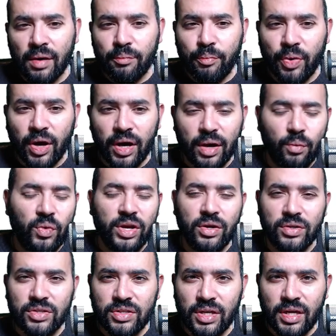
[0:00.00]
but we
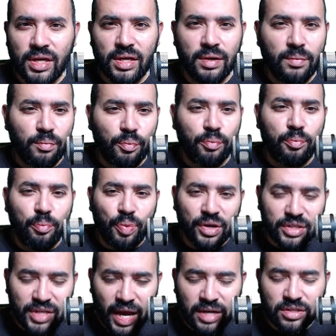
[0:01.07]
could see
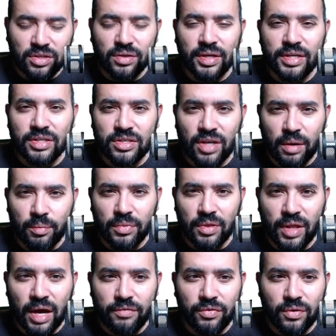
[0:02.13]
potentially some
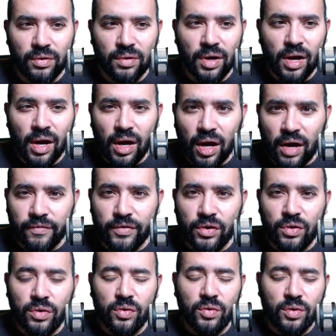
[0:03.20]
level of
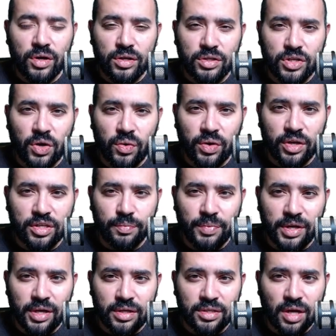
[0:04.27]
new tokens
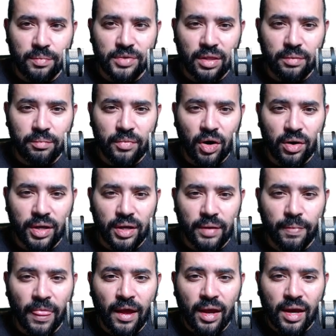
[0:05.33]
being dumped on the
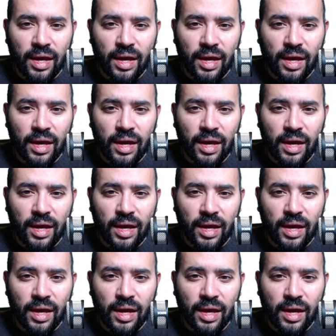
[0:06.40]
market.